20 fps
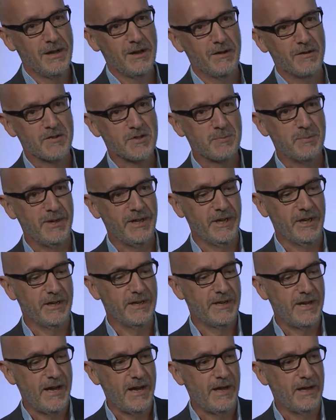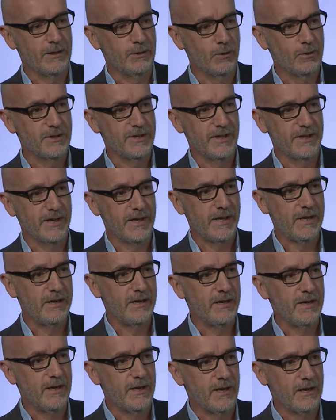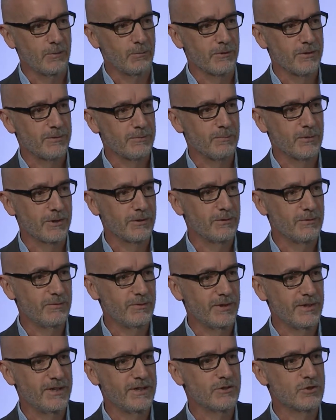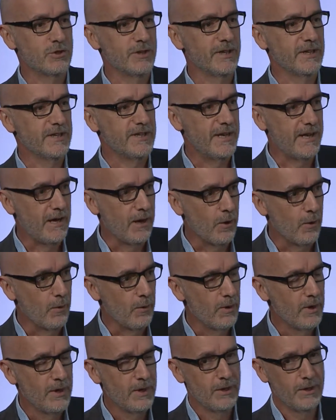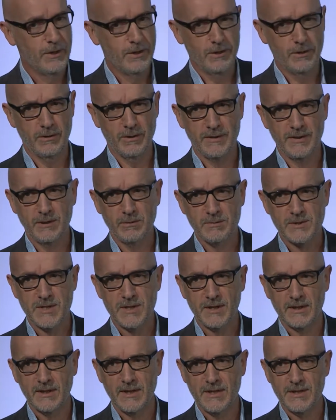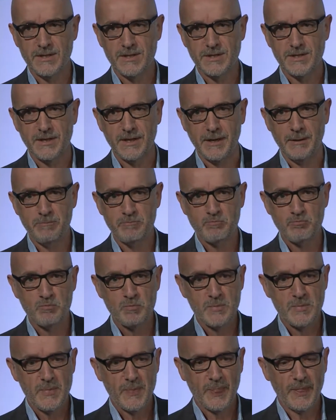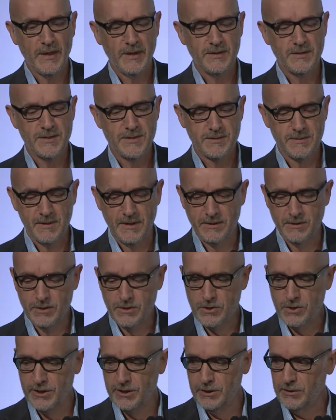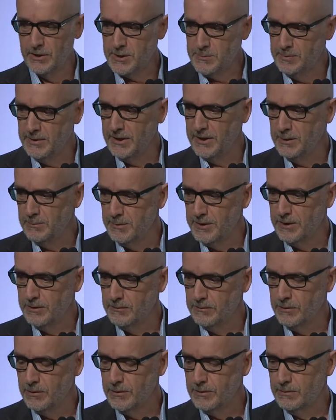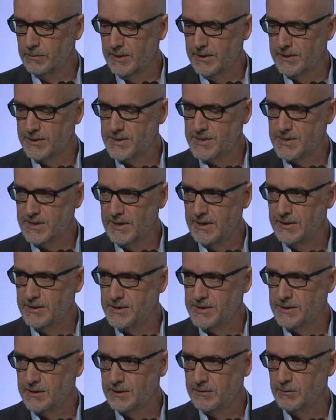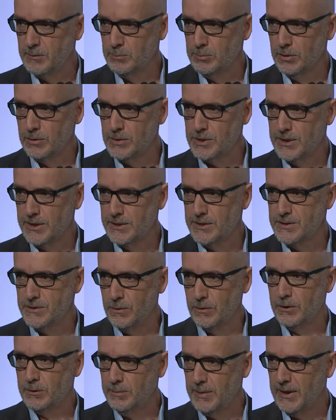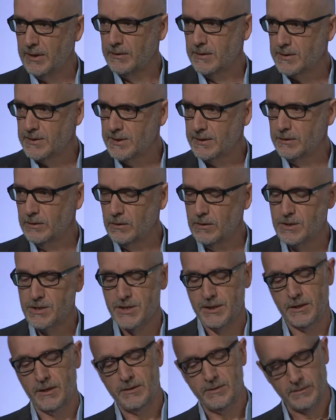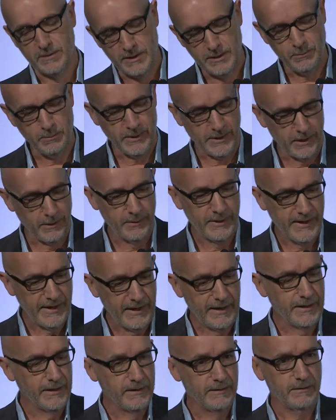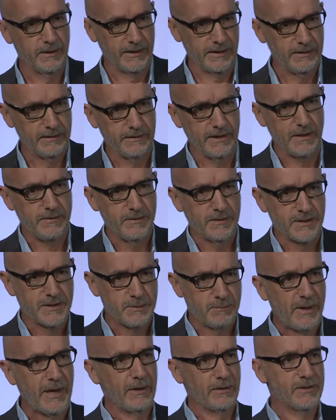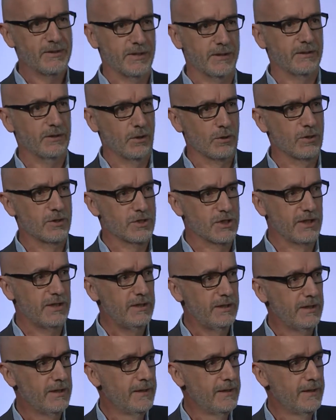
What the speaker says: of spending a day locked in a car with my good friend Katrina Dow, who I think was here last year. And Katrina explained to me, you've got to understand, Steve, that blockchain is not about the technology. And I thought, here we go again, like nothing's about technology.